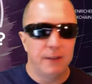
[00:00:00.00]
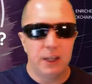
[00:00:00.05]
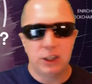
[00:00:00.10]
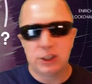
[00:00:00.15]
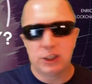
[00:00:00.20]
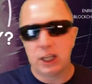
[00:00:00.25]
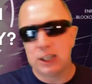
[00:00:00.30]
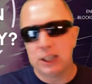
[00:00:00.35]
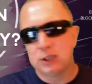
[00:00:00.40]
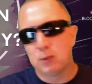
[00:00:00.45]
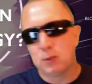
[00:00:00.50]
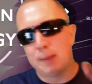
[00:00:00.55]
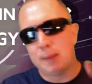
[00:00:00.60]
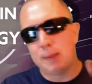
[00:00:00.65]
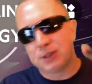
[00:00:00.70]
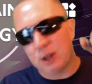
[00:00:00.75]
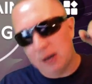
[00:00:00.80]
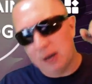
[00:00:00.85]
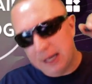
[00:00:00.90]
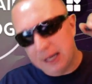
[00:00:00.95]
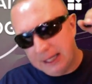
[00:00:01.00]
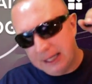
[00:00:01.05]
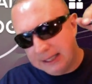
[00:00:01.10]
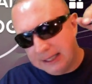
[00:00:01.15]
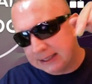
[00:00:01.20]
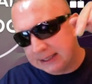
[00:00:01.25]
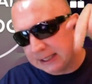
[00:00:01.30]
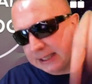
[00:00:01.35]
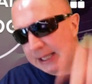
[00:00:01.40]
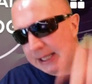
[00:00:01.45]
VeChain's website
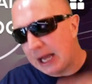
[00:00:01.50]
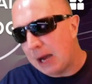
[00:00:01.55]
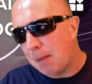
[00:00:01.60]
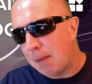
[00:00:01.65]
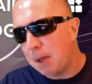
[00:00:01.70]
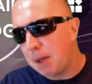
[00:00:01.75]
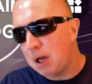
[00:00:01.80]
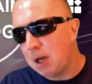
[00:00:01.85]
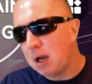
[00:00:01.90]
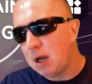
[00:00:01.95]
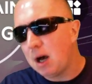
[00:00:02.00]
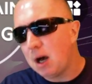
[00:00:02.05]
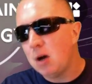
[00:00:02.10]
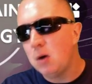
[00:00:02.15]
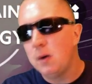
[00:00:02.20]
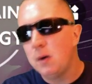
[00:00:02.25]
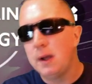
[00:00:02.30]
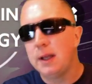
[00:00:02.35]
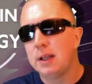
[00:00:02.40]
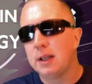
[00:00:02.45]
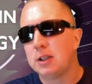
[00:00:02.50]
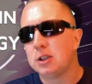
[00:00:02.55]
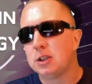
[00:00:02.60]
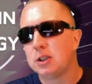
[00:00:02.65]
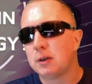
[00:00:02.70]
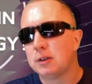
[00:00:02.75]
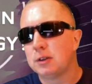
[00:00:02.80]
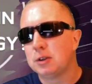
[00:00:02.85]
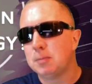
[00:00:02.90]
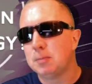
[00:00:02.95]
is down below in the
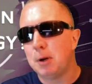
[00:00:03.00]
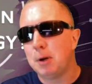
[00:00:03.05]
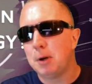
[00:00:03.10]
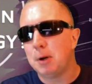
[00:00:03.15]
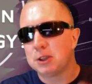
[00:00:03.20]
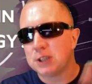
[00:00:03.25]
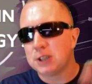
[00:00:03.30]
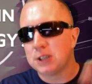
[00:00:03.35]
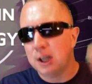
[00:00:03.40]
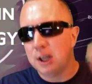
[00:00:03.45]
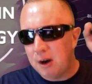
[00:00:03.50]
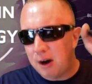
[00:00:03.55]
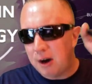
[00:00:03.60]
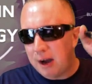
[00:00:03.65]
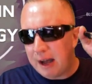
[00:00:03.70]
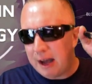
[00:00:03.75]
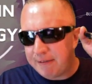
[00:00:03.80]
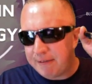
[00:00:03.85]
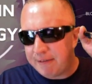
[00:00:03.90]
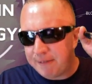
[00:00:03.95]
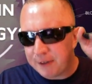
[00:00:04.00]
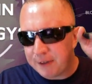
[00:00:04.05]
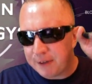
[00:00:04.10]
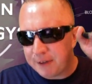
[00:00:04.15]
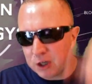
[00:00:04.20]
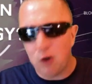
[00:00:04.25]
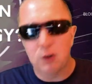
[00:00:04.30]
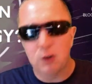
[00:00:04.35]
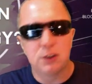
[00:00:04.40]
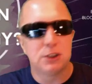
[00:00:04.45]
description box. I have
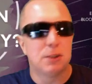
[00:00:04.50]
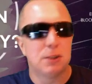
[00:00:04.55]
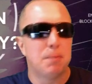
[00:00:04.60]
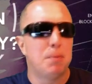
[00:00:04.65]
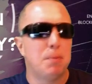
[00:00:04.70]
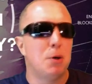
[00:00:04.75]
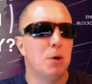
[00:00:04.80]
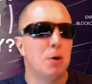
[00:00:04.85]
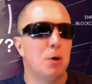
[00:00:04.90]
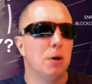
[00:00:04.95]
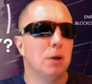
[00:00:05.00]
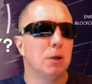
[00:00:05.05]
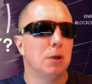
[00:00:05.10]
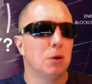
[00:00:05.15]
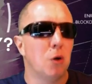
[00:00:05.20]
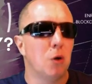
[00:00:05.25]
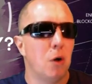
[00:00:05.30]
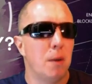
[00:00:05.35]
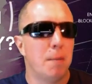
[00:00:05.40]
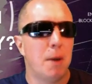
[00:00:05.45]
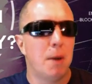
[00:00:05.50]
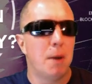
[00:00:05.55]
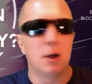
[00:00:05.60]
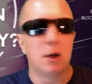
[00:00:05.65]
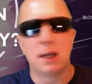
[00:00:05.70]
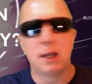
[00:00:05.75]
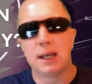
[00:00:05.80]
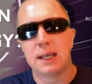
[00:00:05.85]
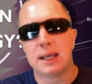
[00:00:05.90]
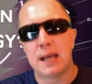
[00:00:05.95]
forgotten to put
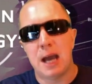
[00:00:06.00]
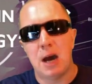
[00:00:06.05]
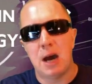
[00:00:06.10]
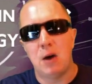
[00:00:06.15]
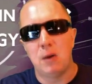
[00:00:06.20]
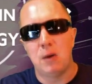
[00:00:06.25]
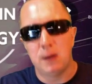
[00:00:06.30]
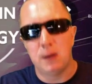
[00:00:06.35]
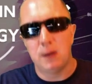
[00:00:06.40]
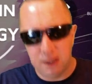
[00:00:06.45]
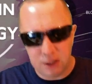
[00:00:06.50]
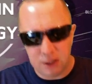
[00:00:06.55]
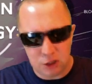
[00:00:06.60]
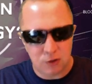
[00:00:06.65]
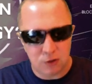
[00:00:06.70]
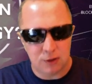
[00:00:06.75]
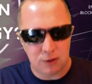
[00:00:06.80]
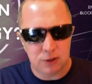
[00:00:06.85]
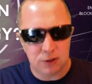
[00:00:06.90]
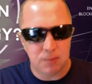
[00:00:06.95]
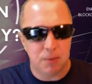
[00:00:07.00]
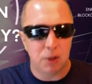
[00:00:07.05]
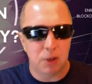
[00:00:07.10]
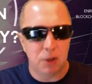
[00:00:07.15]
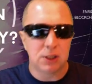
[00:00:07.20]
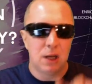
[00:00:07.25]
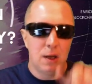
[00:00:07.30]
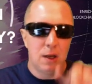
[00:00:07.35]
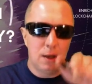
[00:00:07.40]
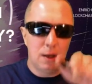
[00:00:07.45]
CoinMarketCal in the description
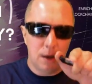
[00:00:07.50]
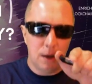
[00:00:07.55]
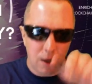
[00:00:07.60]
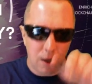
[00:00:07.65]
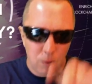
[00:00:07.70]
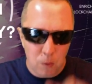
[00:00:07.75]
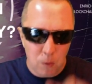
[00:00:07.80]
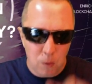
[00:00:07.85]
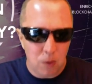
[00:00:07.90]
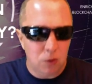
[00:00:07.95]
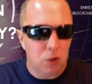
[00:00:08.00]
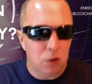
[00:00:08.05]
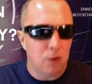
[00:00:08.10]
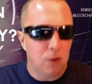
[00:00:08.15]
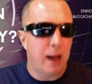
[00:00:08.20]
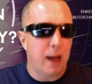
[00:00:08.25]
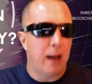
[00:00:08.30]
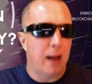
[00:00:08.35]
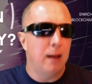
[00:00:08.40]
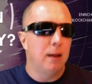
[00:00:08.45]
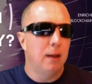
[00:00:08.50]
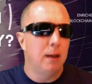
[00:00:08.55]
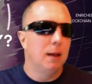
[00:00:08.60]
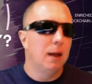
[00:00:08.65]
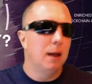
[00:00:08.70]
box. I will do that.